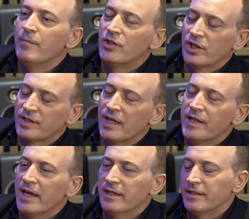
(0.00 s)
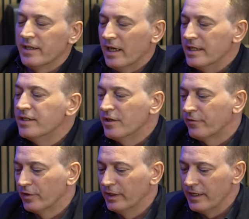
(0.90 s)
Let me just say that
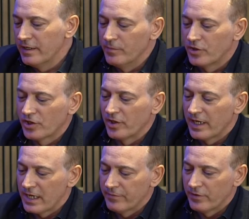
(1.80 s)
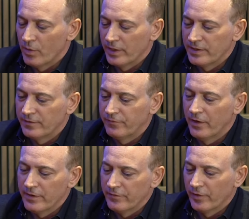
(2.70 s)
differently, just so that everyone is
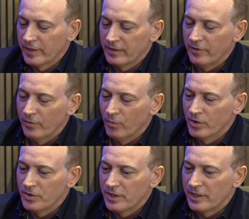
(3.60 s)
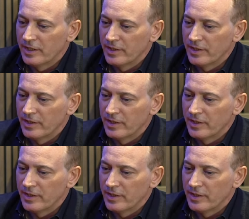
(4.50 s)
very, very clear in what you did here.